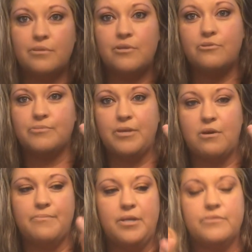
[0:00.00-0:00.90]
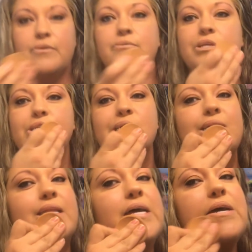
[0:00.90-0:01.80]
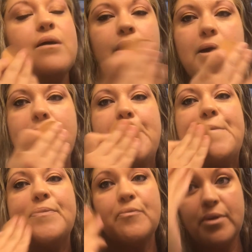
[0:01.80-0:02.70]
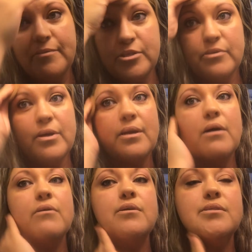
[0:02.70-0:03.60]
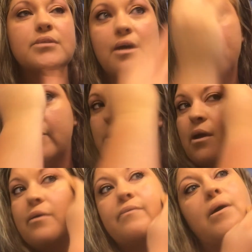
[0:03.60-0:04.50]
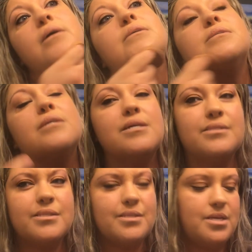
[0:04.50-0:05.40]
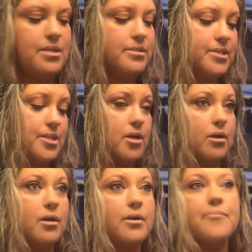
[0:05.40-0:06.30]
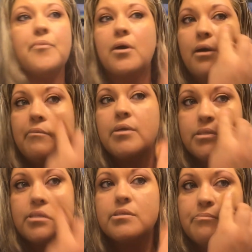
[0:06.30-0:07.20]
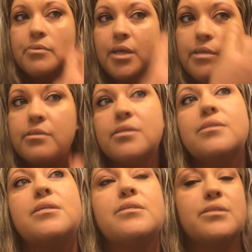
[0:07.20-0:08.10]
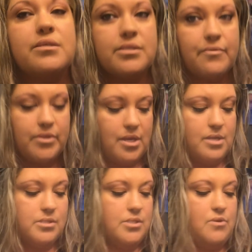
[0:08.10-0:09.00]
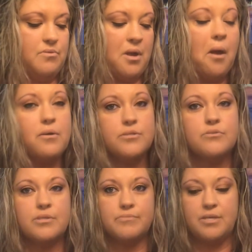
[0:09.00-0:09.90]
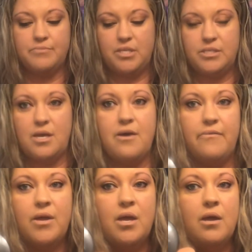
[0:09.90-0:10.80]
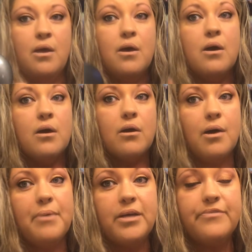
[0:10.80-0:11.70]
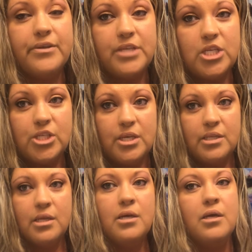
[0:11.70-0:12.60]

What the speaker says: use my compact foundation. The one I'm using right now is Cover FX. It is thicker, and it doesn't blend as easily as I would like it to, and I also sometimes like to have compact foundation